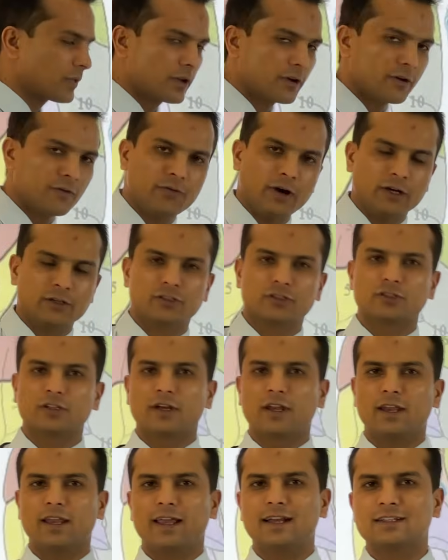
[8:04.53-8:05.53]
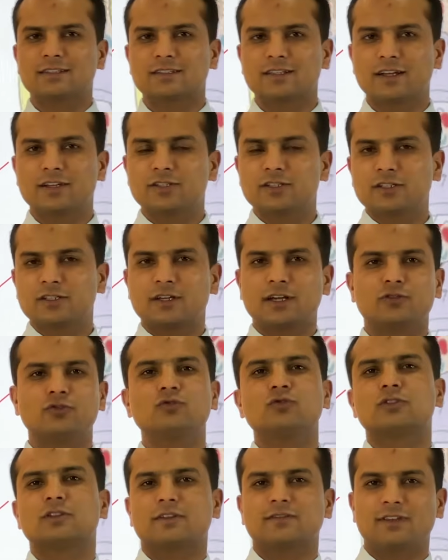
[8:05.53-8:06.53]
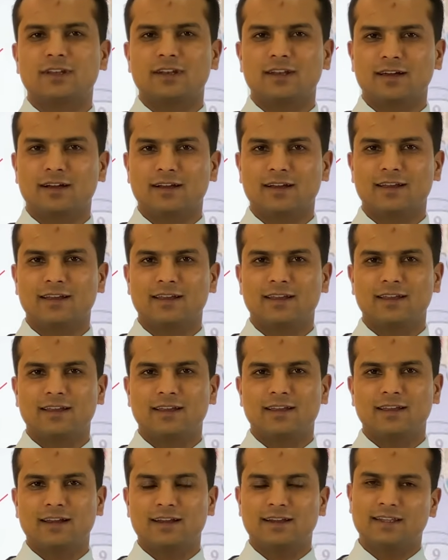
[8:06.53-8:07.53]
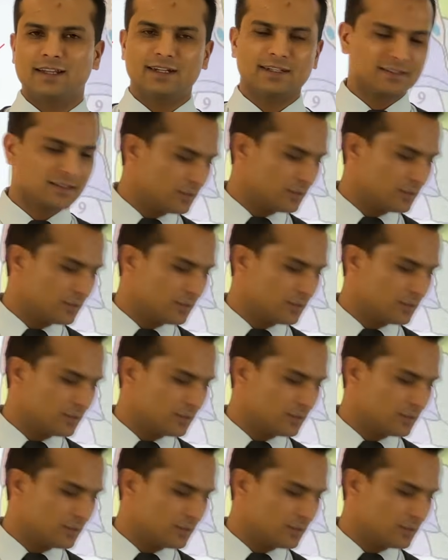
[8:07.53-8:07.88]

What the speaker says: functional and surgical unit of the lung, and that is the